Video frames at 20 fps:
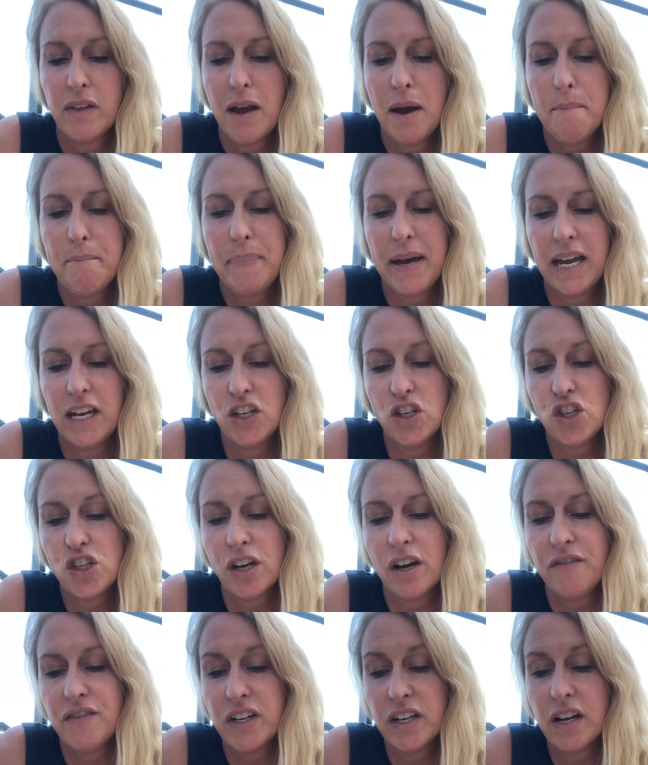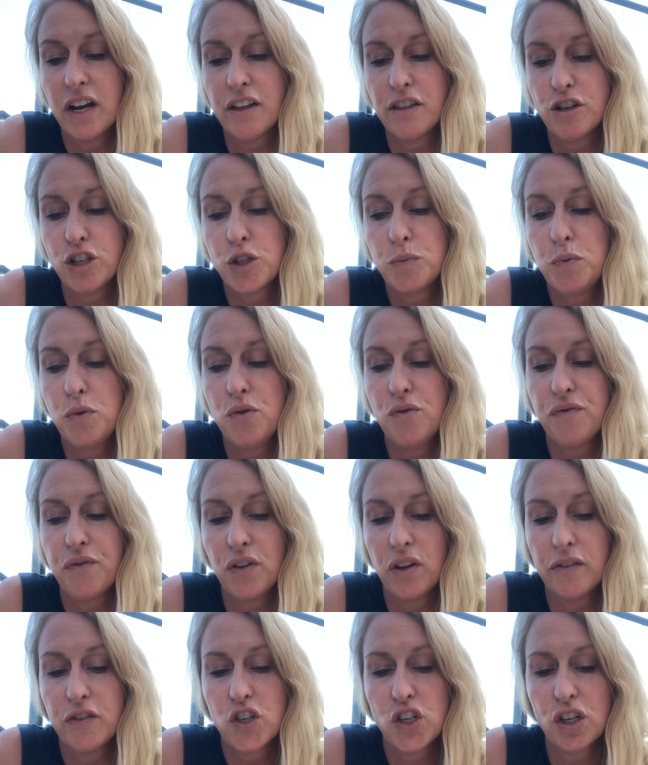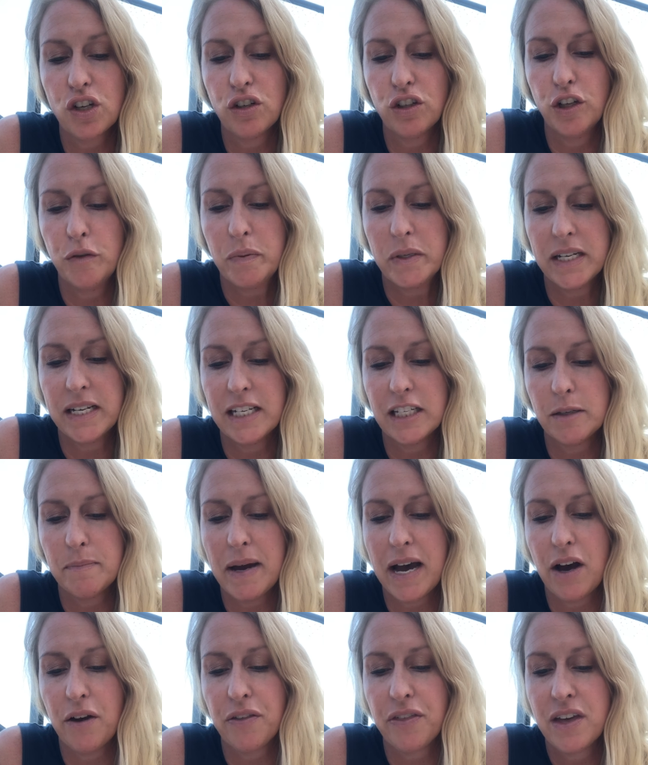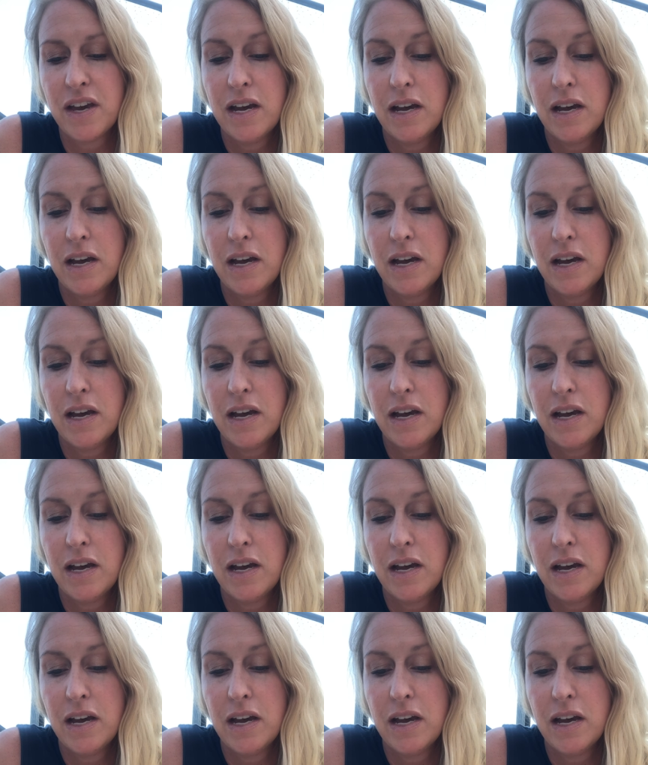Ben shoved another spoonful of sugar loops in his mouth.